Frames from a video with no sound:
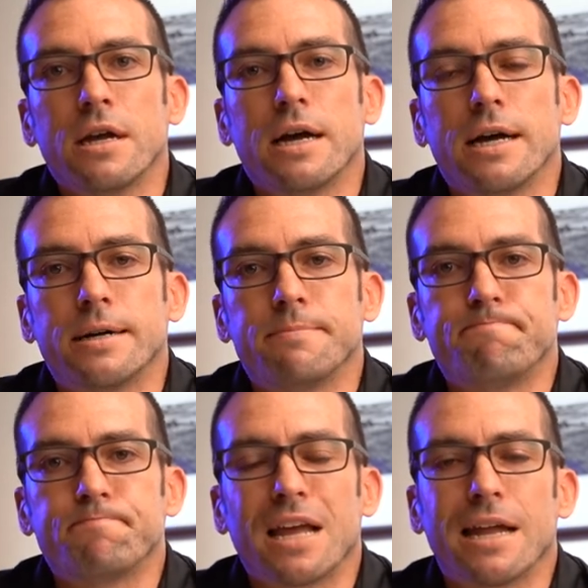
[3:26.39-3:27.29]

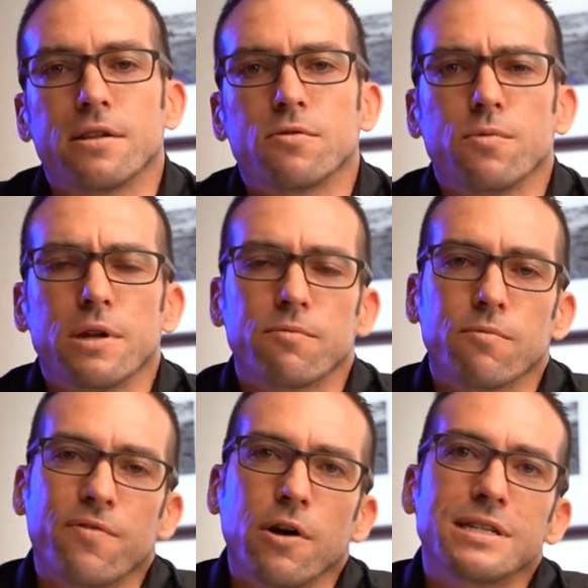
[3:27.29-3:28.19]
And we're
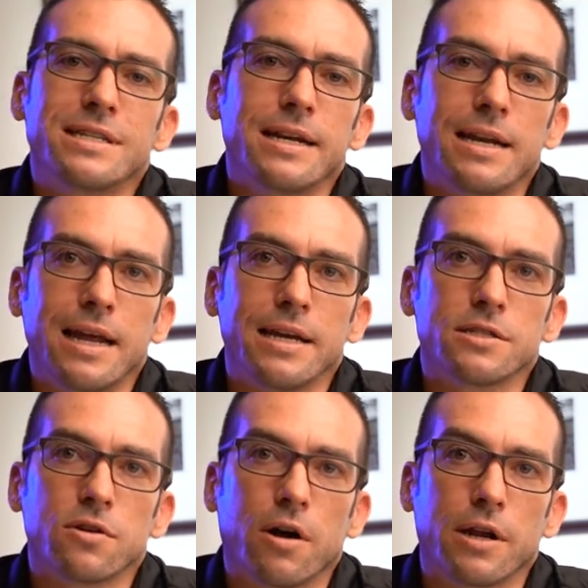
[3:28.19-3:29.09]
focusing
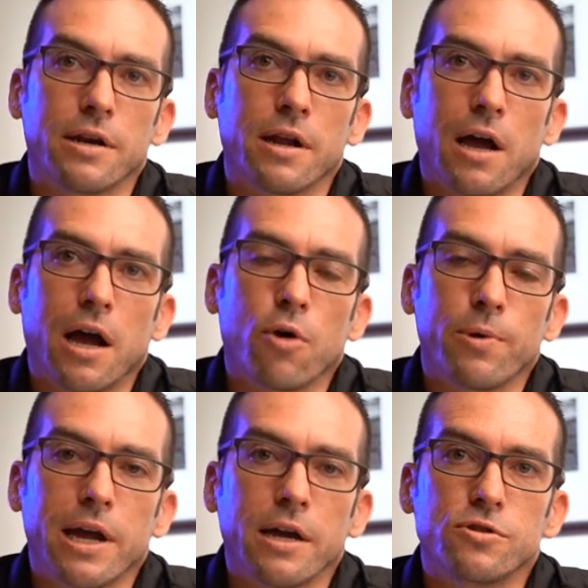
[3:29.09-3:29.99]
less on how
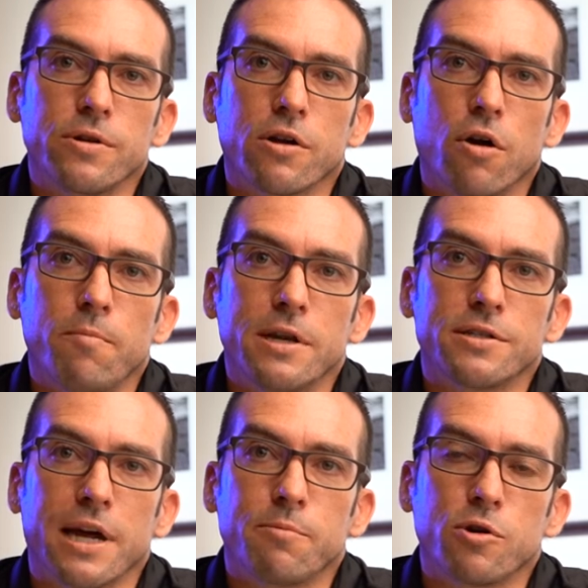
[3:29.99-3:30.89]
we're going to accomplish
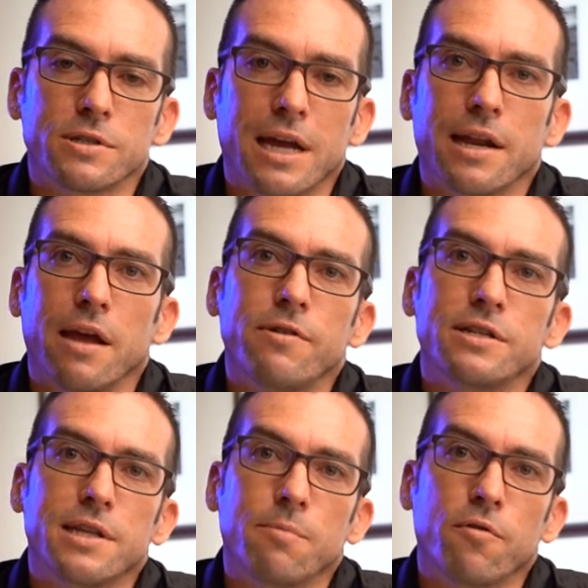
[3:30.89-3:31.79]
that, because at every
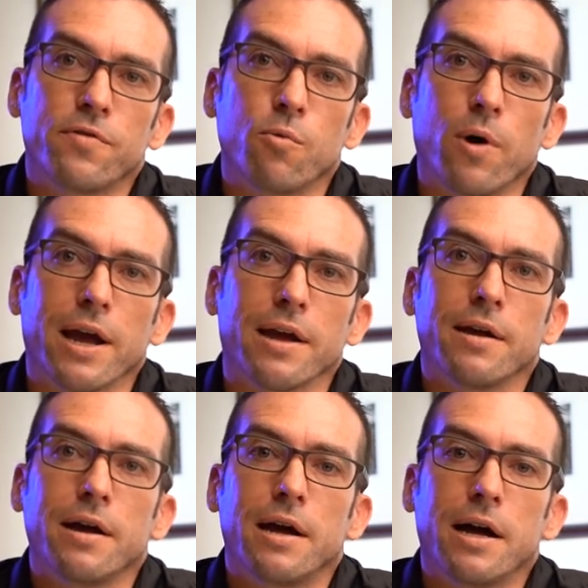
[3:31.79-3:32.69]
step of the way,
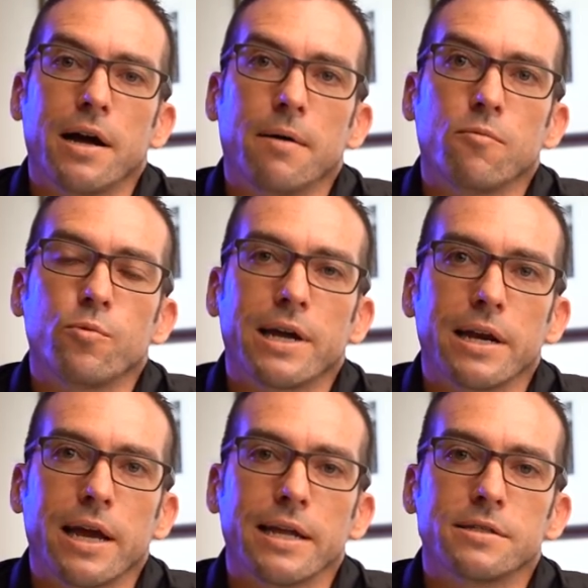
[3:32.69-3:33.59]
we can
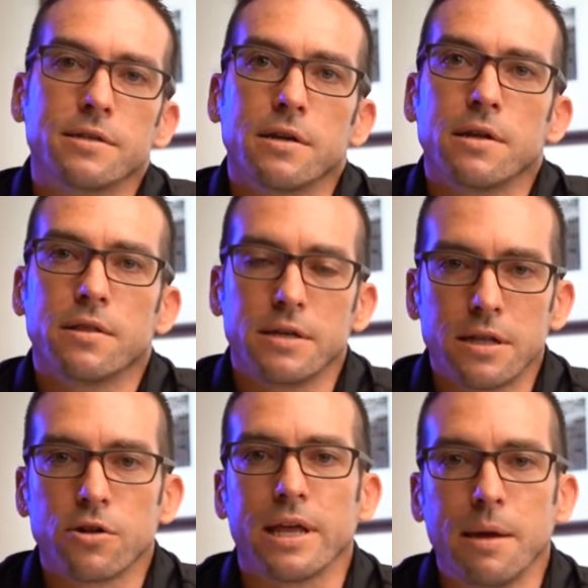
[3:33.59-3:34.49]
get these
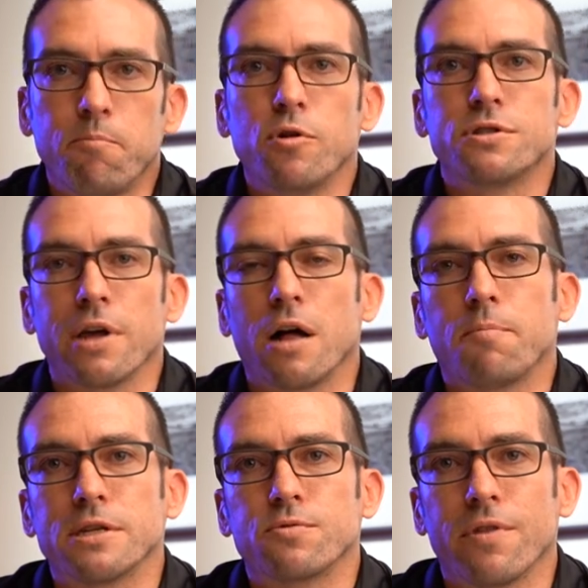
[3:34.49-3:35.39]
little inputs to help
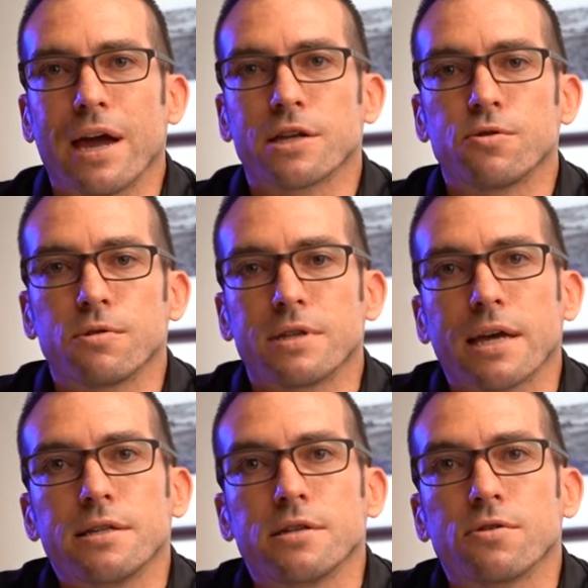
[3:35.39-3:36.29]
us with the actual
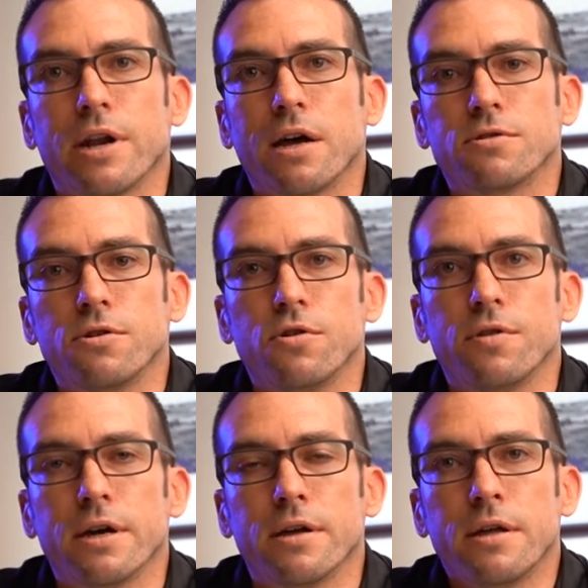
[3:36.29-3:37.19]
tactics on how to do
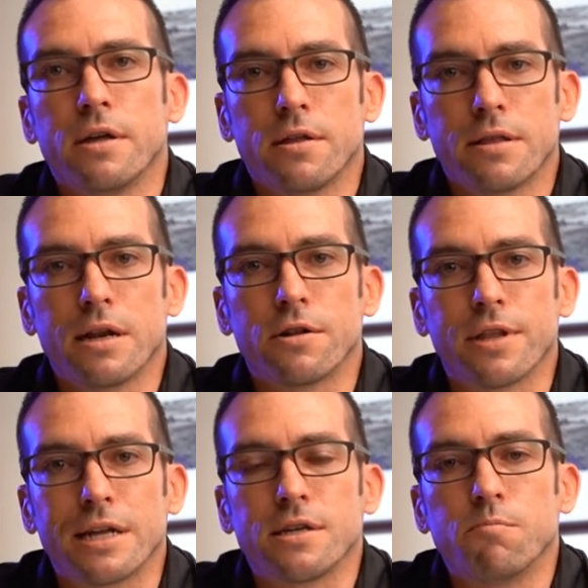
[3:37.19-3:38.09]
the little
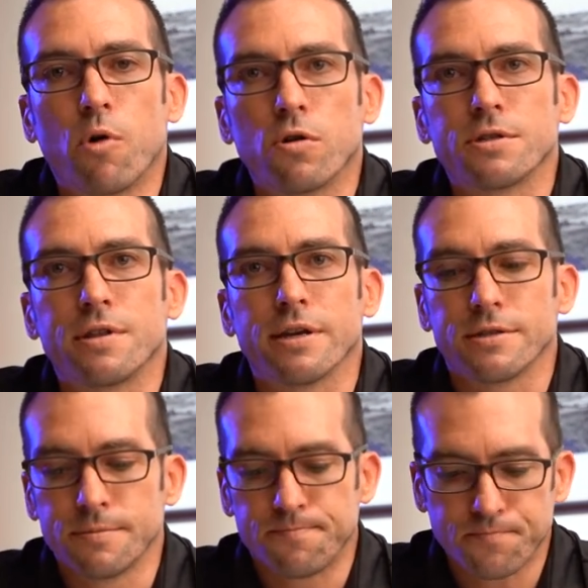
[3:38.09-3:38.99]
nuts and bolts things.